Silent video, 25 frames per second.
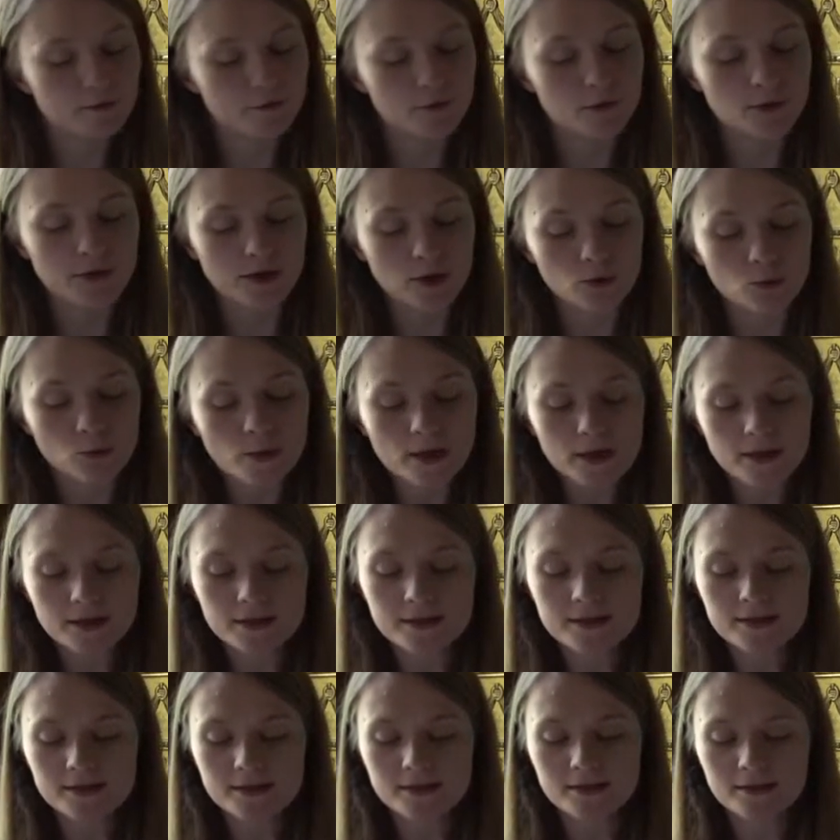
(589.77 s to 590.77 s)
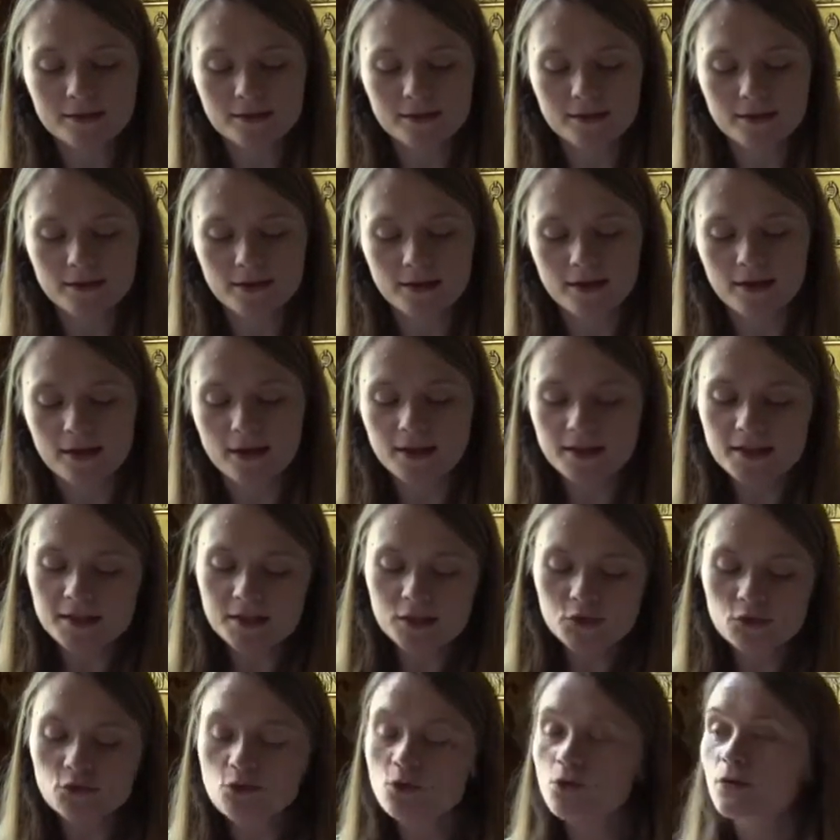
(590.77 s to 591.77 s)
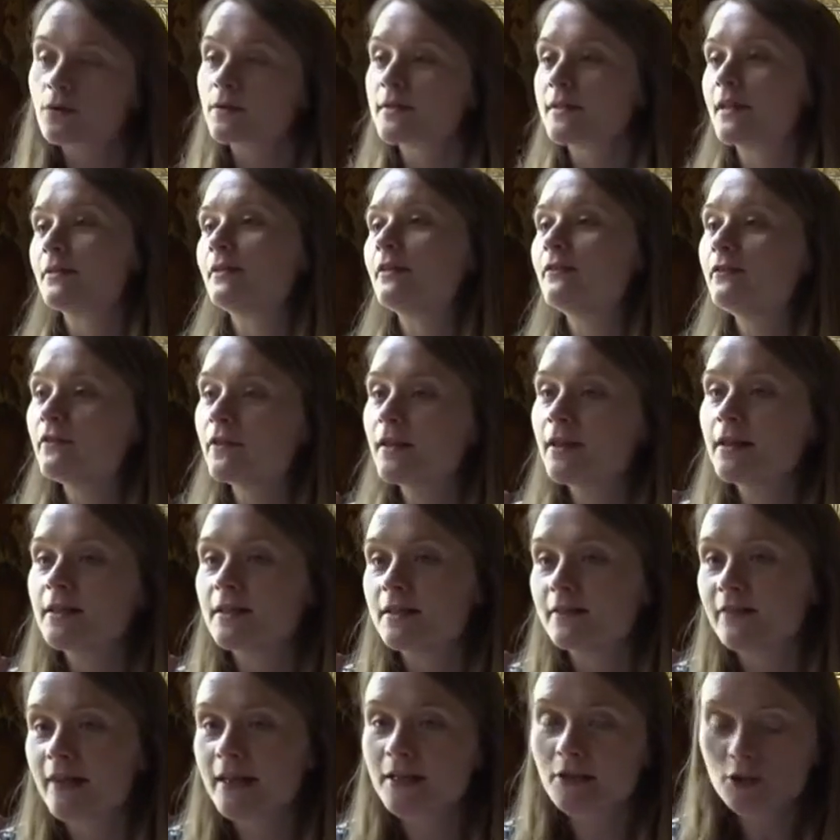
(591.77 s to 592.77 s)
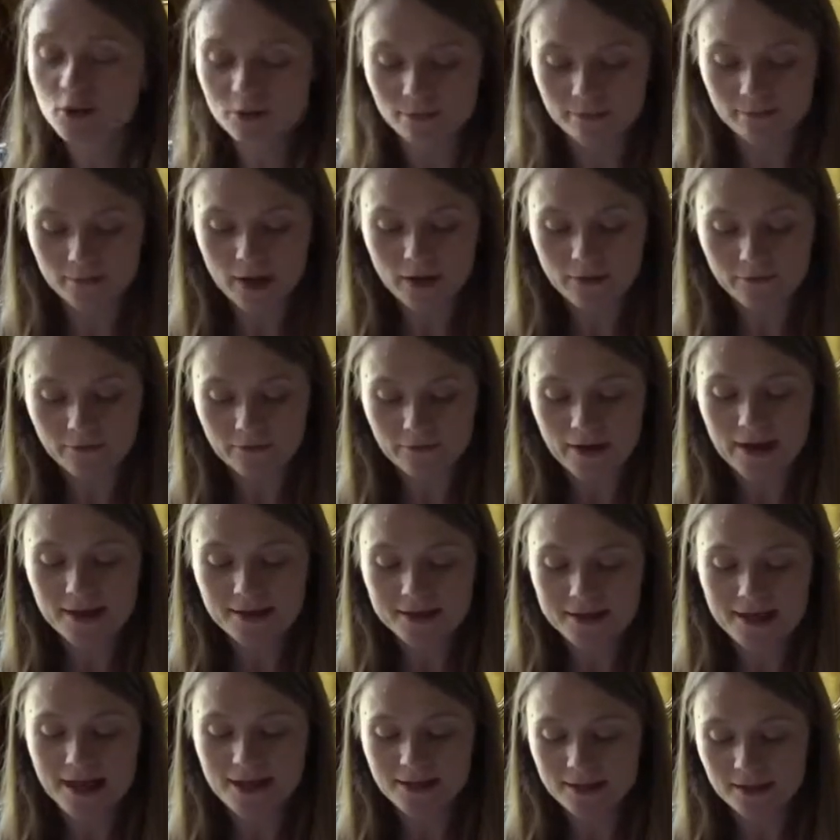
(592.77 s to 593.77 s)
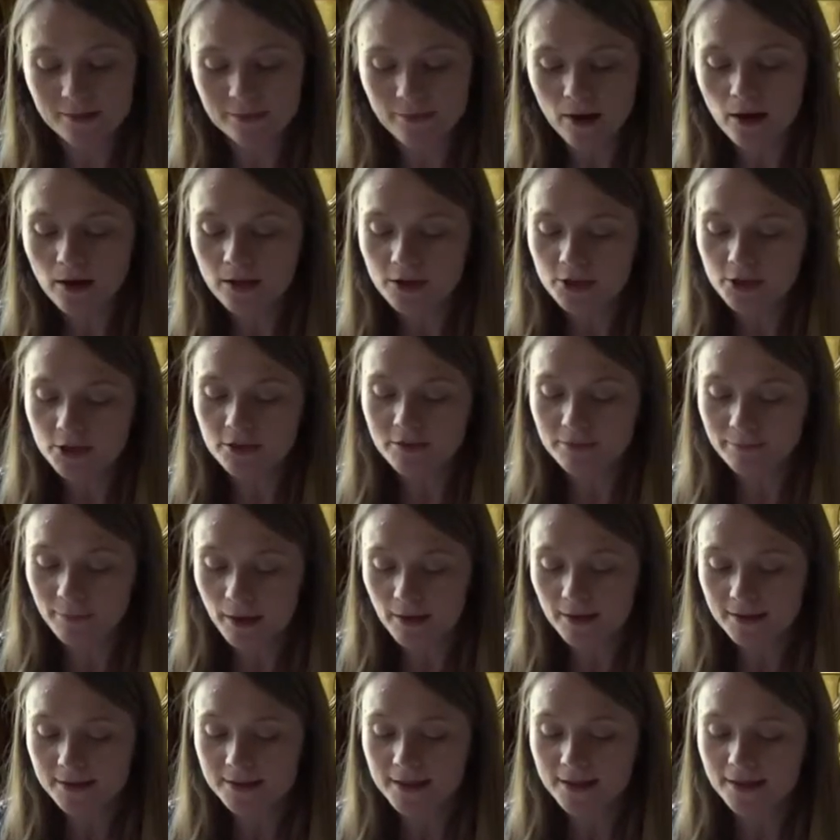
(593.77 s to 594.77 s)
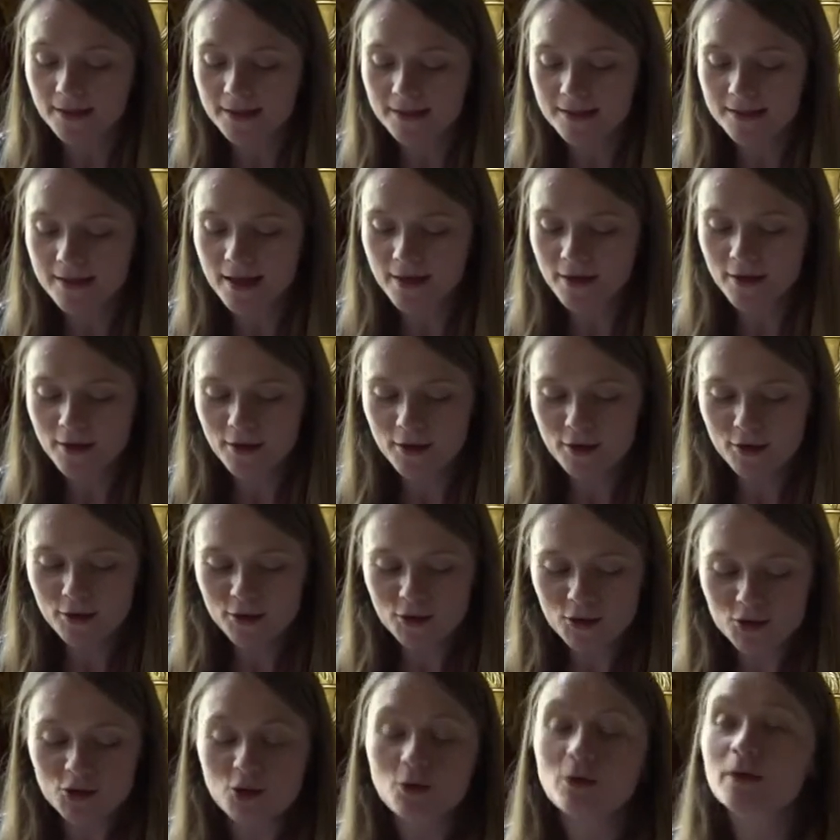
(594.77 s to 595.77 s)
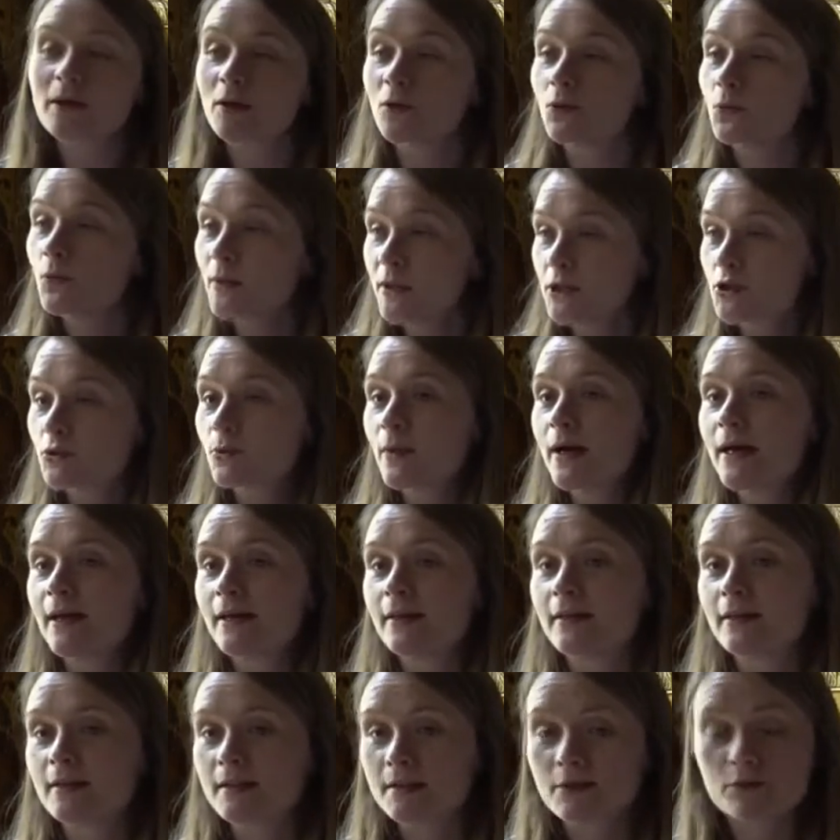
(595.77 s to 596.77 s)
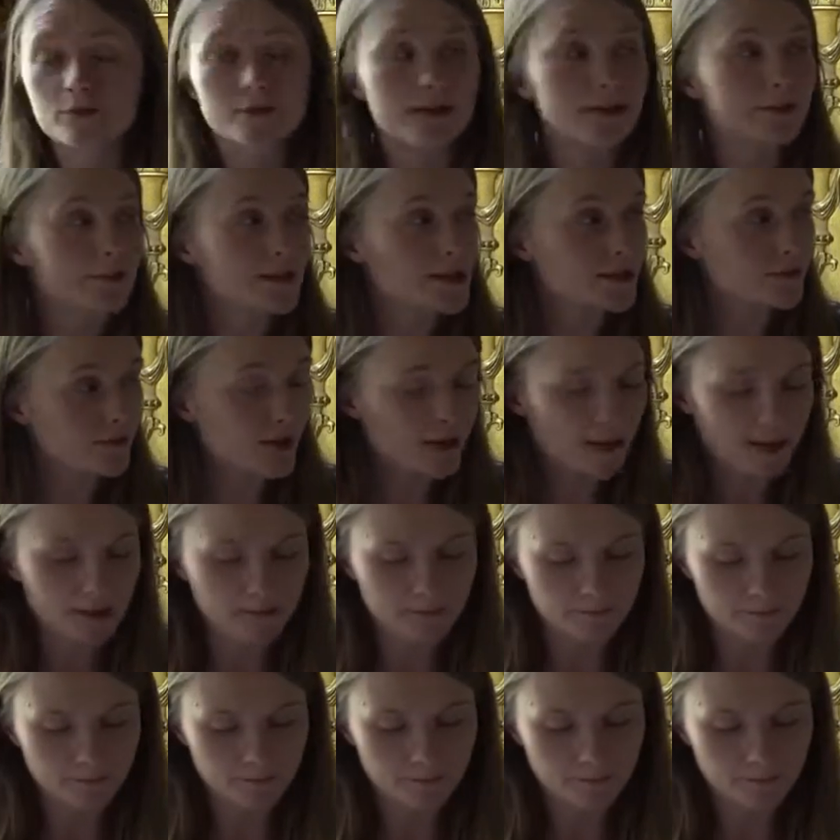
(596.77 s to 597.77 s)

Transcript: For their words are like straws on the flood of, Asian, of Asiatic politics, showing which way the stream is running.